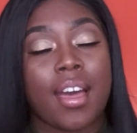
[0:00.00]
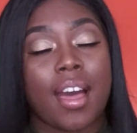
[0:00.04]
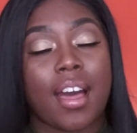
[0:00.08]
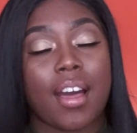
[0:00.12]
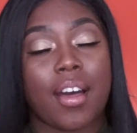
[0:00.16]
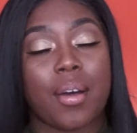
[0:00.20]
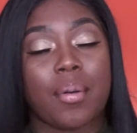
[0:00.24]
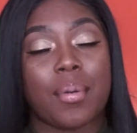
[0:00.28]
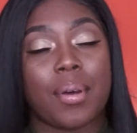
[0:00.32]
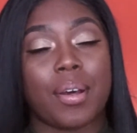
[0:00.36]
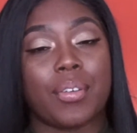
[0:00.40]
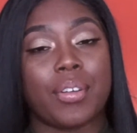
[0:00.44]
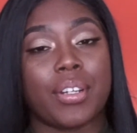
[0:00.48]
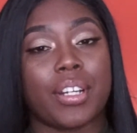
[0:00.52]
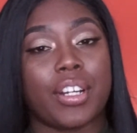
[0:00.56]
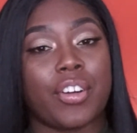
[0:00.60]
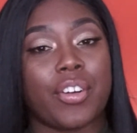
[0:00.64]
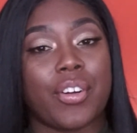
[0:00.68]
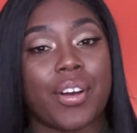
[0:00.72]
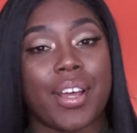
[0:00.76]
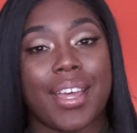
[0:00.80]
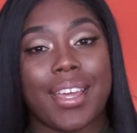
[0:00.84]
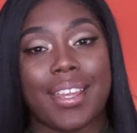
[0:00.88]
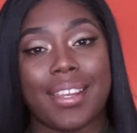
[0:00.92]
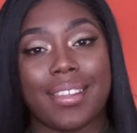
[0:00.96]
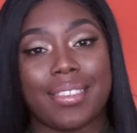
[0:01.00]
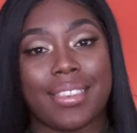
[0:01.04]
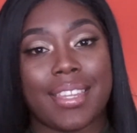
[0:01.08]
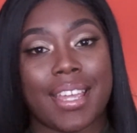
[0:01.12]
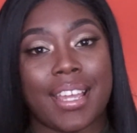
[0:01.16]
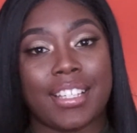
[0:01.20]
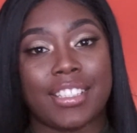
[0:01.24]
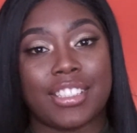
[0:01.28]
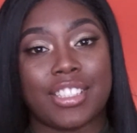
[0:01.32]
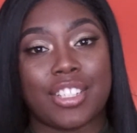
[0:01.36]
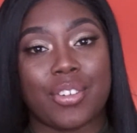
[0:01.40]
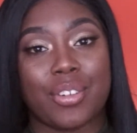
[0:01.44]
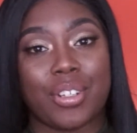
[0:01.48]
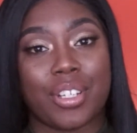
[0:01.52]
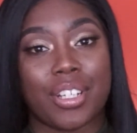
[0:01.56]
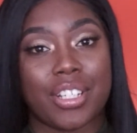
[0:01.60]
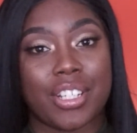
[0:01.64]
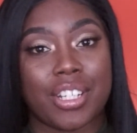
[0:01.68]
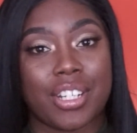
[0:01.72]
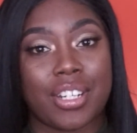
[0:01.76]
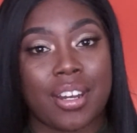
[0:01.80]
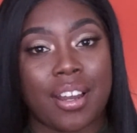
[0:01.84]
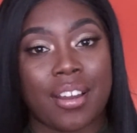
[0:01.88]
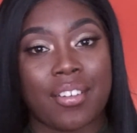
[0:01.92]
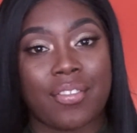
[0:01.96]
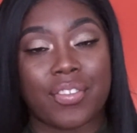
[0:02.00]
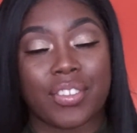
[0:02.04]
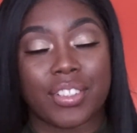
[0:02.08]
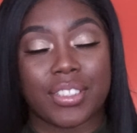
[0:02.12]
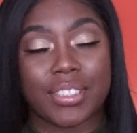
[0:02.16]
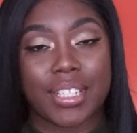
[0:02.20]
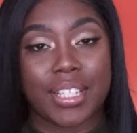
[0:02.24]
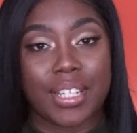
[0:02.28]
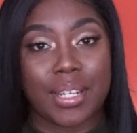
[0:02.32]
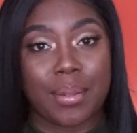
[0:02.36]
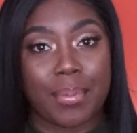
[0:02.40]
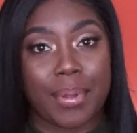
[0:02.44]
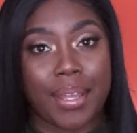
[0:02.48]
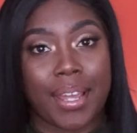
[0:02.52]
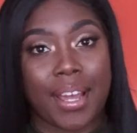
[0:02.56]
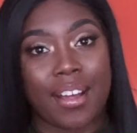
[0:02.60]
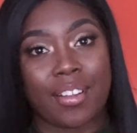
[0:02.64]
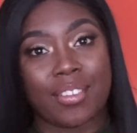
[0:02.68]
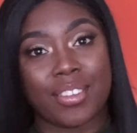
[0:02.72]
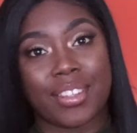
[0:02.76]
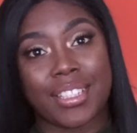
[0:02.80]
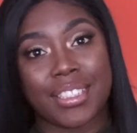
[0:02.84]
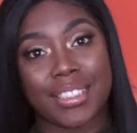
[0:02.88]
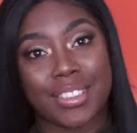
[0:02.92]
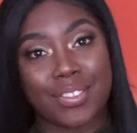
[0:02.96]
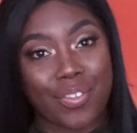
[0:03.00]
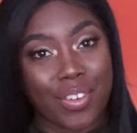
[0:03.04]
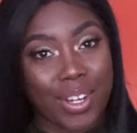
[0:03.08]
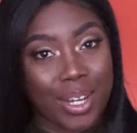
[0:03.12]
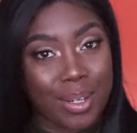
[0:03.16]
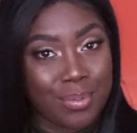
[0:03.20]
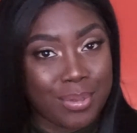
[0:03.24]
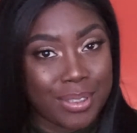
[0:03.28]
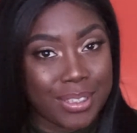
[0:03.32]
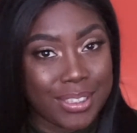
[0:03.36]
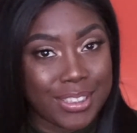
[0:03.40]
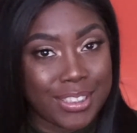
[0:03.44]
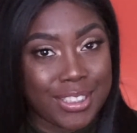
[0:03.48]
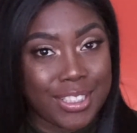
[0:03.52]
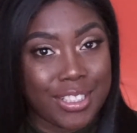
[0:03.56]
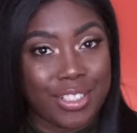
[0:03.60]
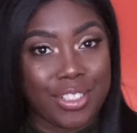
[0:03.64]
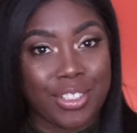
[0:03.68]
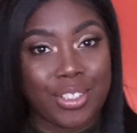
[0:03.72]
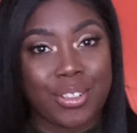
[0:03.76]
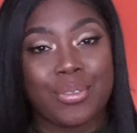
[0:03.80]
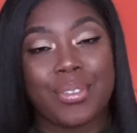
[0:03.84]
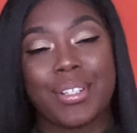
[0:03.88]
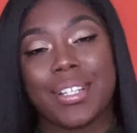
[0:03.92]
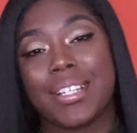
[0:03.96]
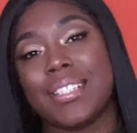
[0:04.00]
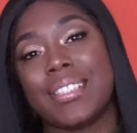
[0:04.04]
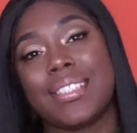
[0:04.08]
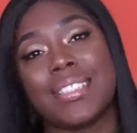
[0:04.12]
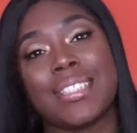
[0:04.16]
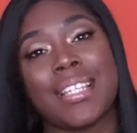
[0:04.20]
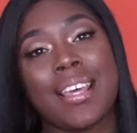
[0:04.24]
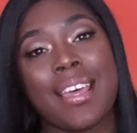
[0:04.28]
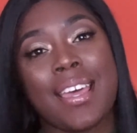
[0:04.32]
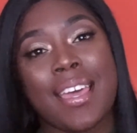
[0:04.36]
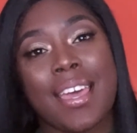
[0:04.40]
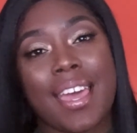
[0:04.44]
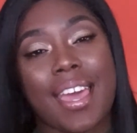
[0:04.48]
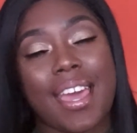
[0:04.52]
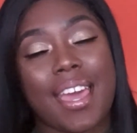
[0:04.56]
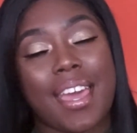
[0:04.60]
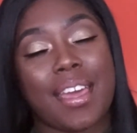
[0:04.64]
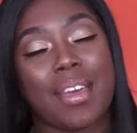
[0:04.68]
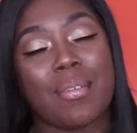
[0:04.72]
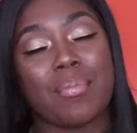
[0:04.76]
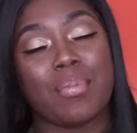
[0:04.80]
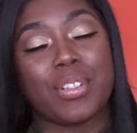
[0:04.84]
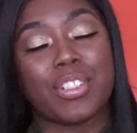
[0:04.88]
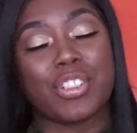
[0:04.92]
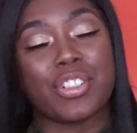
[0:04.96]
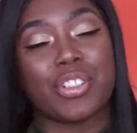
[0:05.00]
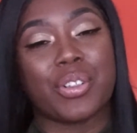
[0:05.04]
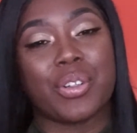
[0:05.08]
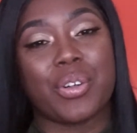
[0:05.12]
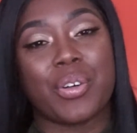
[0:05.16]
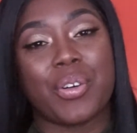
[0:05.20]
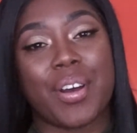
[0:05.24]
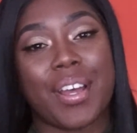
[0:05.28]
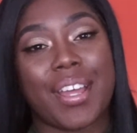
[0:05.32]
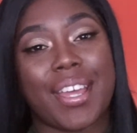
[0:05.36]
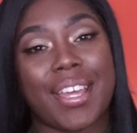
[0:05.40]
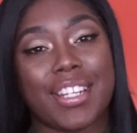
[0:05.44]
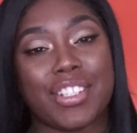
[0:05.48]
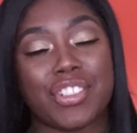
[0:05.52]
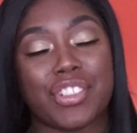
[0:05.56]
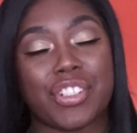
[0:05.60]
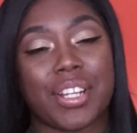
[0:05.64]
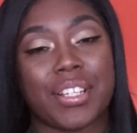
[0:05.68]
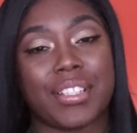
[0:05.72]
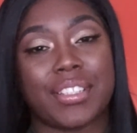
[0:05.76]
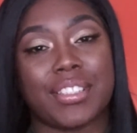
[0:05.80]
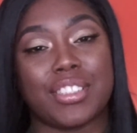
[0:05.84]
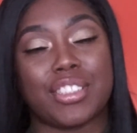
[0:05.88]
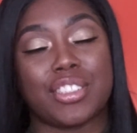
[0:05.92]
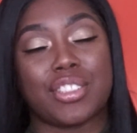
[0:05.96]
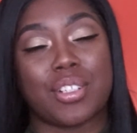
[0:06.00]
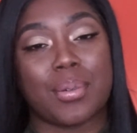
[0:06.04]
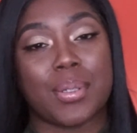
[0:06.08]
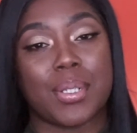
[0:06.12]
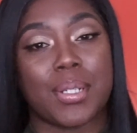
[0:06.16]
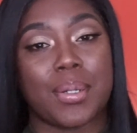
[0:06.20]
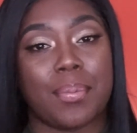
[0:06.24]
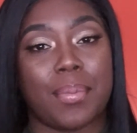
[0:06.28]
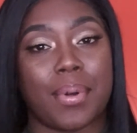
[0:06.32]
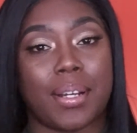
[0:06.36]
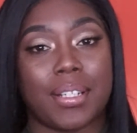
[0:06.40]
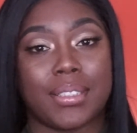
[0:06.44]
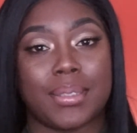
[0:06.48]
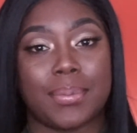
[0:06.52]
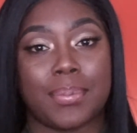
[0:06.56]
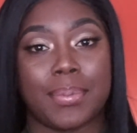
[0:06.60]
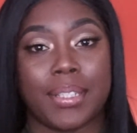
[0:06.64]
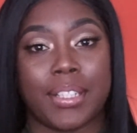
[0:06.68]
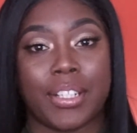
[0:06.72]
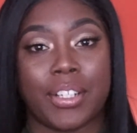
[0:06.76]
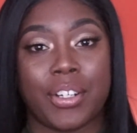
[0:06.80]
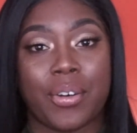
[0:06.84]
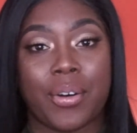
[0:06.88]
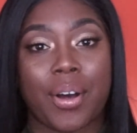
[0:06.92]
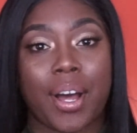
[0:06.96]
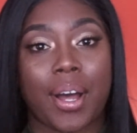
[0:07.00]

I want to go ahead and thank So Good Shop for sending me out this fabulous unit, and be sure to go ahead and check the description box below.